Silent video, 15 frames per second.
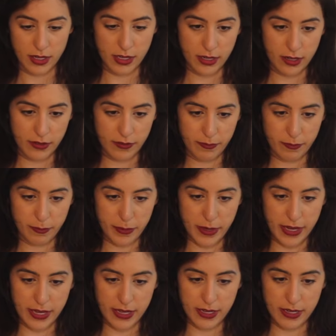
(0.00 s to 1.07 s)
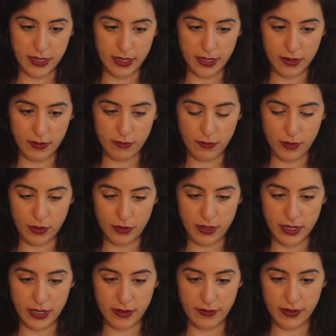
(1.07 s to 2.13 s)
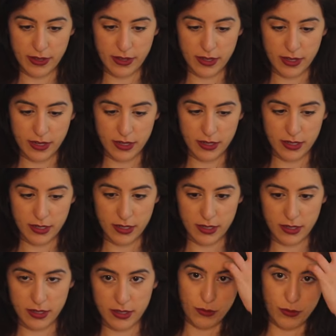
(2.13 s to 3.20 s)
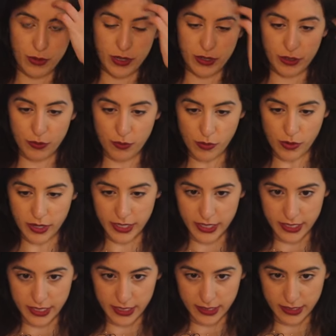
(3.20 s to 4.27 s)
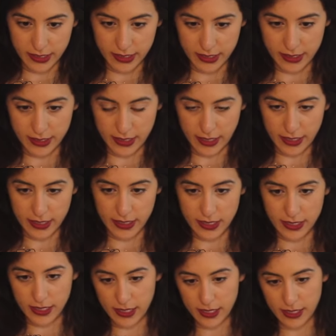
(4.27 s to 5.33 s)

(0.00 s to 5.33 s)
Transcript: kind of bend and rotate everything to where you want it to sit.